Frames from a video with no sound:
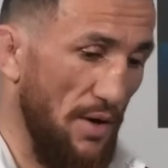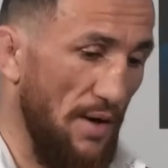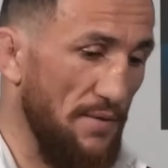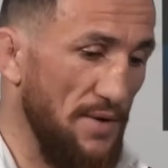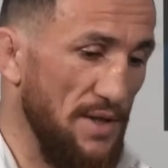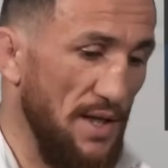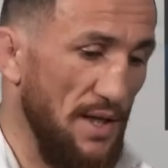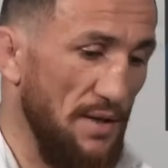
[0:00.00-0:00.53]

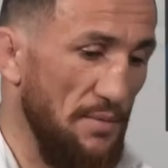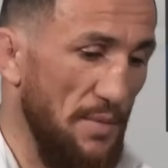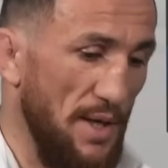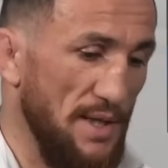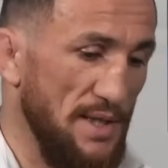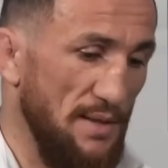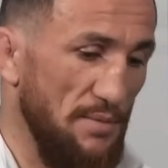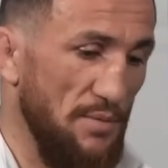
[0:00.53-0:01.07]
everything
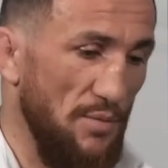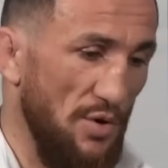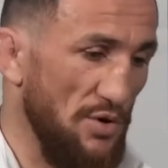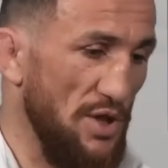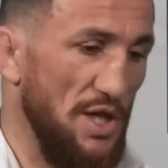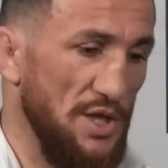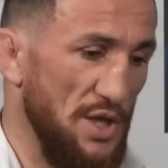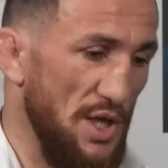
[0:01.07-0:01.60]
makes him more
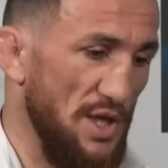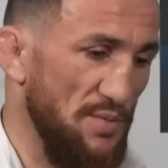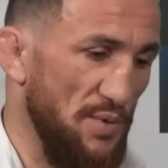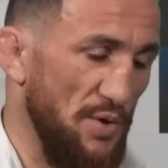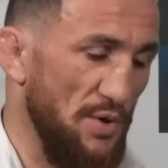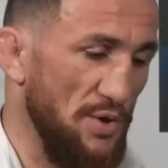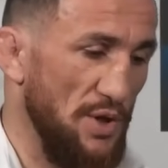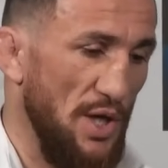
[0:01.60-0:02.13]
dangerous
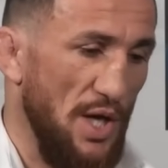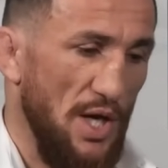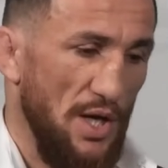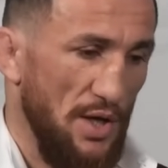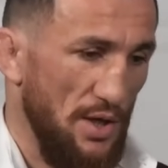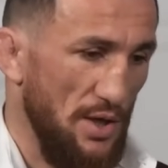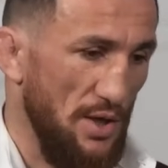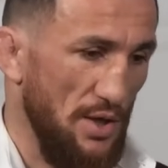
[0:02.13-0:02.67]
because
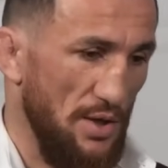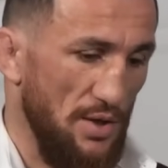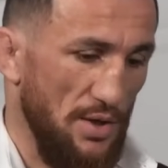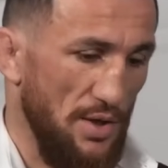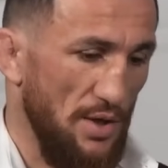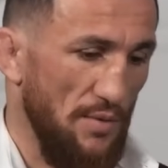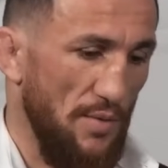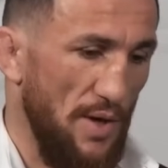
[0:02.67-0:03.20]
he